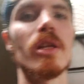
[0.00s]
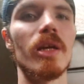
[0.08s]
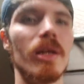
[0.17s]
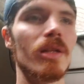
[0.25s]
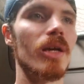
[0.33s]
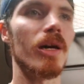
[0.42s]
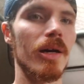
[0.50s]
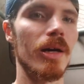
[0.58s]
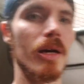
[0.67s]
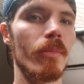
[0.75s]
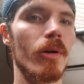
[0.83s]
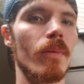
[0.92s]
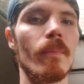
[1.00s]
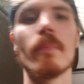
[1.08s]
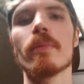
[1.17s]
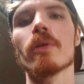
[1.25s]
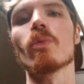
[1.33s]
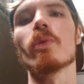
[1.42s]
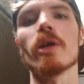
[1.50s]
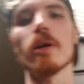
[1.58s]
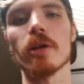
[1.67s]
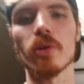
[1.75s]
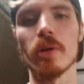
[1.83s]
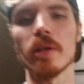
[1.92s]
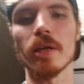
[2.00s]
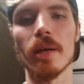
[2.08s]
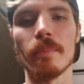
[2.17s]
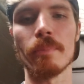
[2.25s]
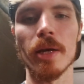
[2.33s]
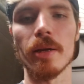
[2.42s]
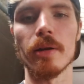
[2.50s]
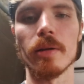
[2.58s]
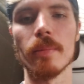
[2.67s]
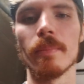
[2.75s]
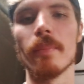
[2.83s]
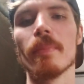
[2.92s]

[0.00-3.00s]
to take time. We are going to get better.